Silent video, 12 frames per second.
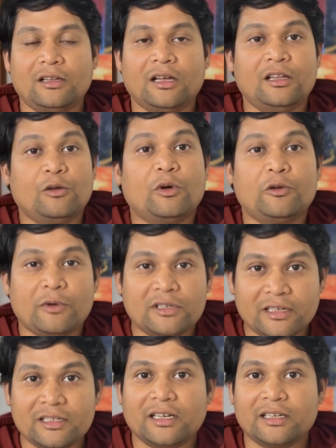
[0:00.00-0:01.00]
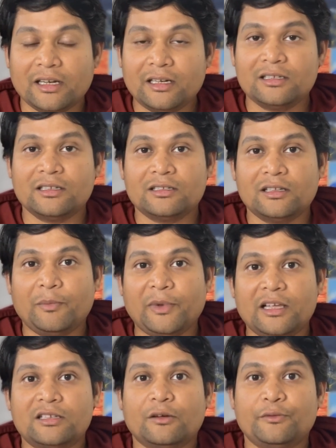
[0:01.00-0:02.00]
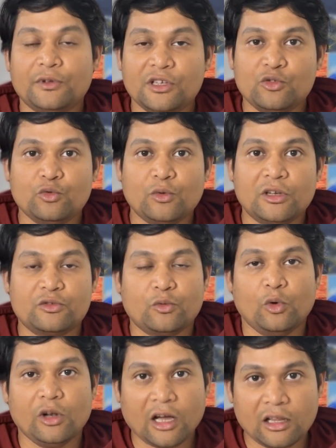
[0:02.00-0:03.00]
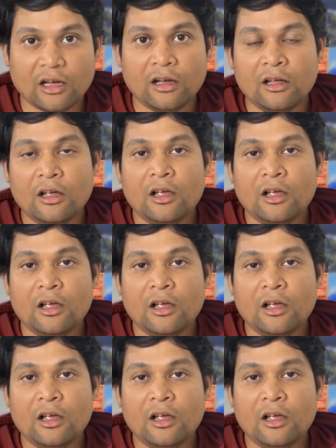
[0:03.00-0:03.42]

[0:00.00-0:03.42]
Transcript: the other one was rejected since the place of issue was Kolkata.